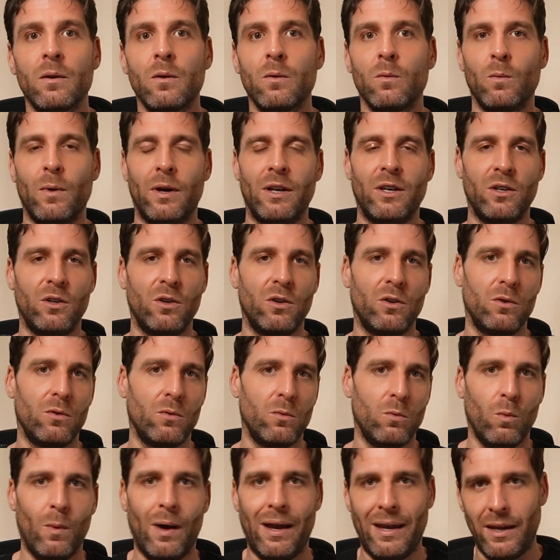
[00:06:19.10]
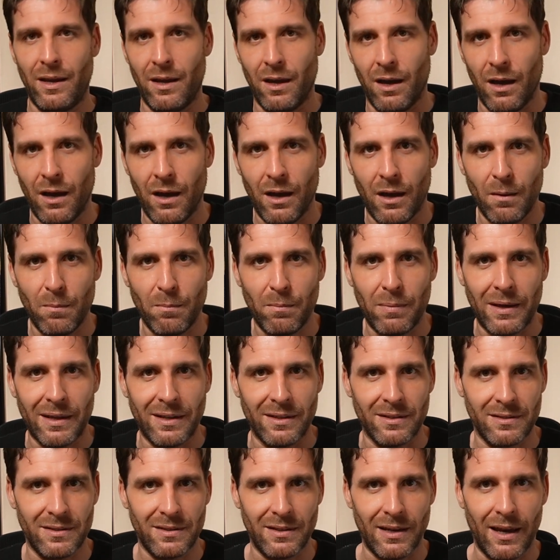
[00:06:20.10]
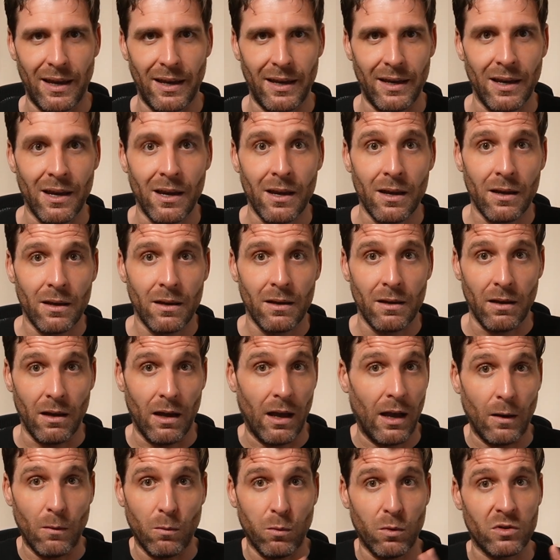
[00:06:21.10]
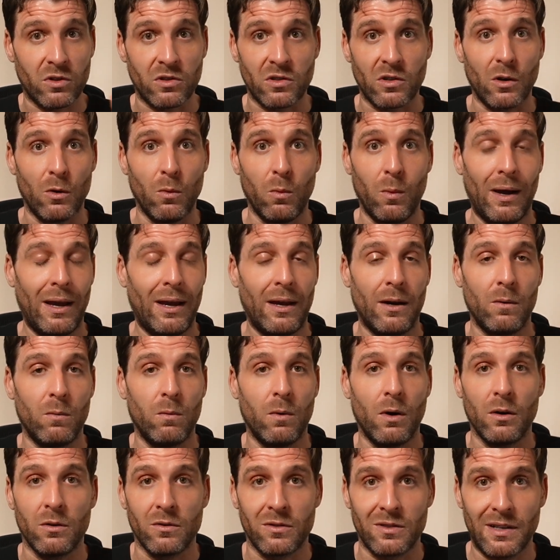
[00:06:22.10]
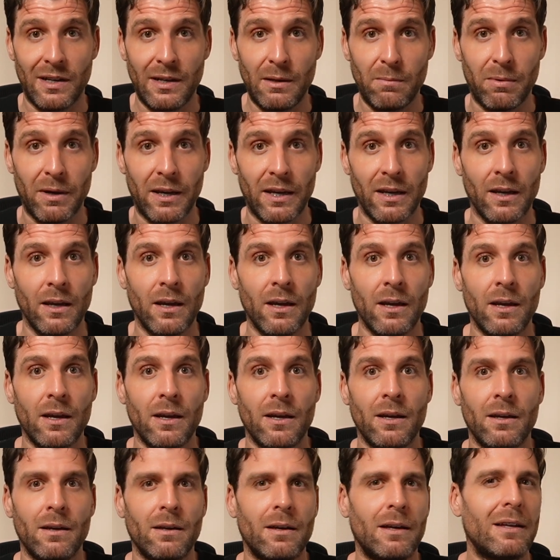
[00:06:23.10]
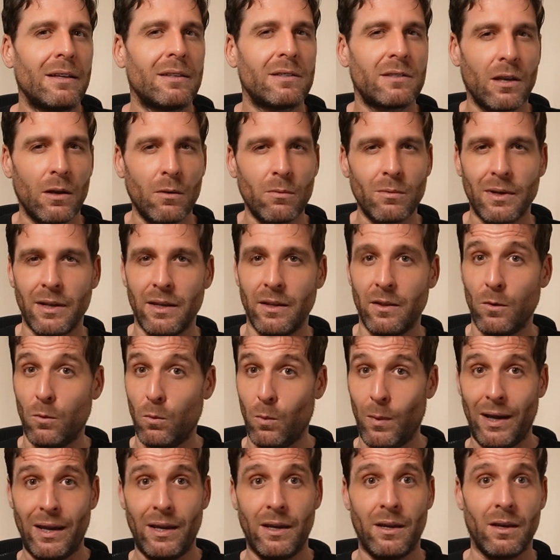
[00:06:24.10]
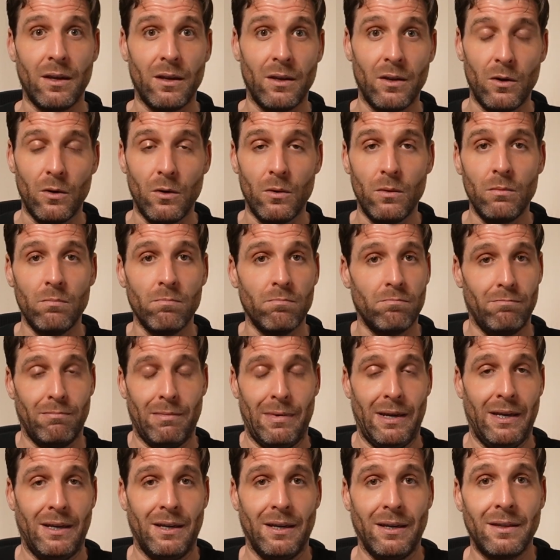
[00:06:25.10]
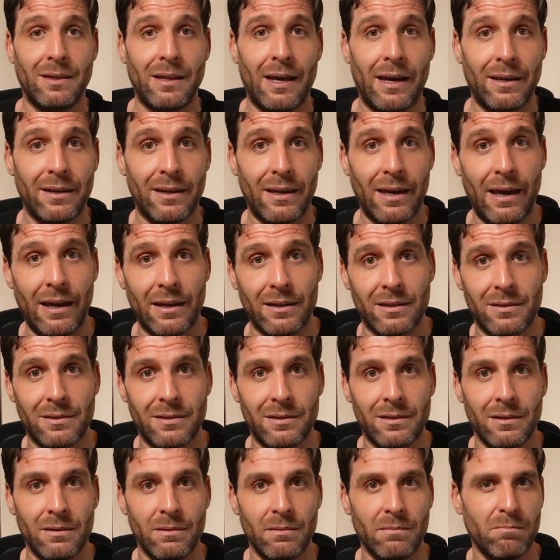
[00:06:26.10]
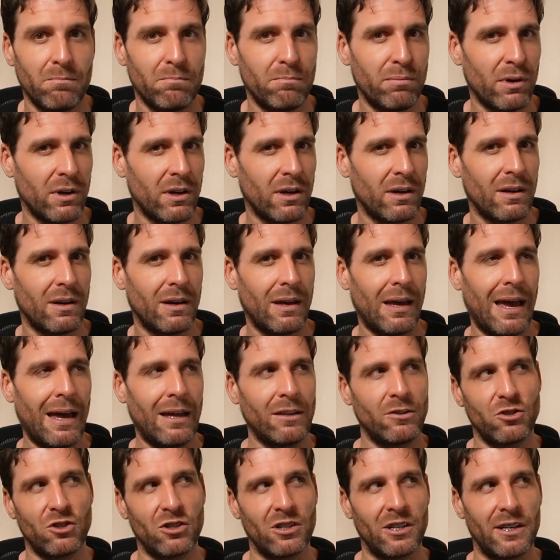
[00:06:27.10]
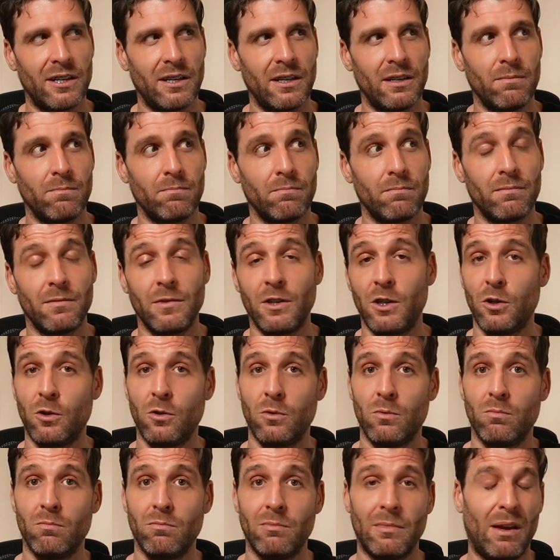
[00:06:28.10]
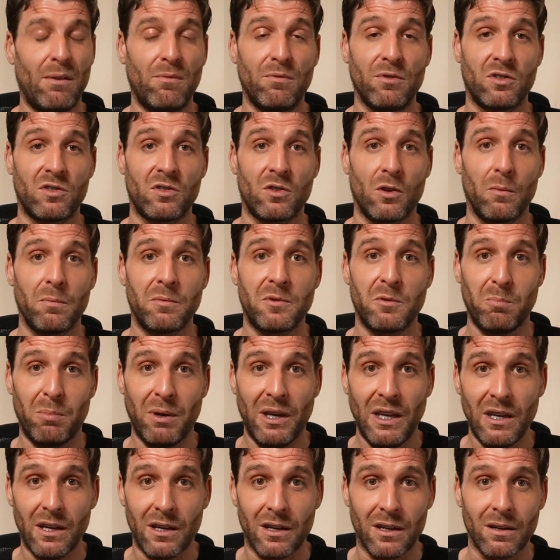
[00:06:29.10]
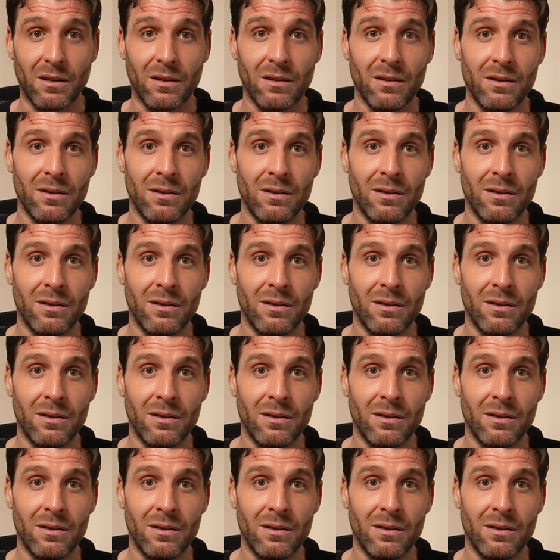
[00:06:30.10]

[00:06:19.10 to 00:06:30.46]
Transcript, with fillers: When you wake up and say, I wasn't aware while sleeping, it's only the waking you making that guess, but actually you never stopped being.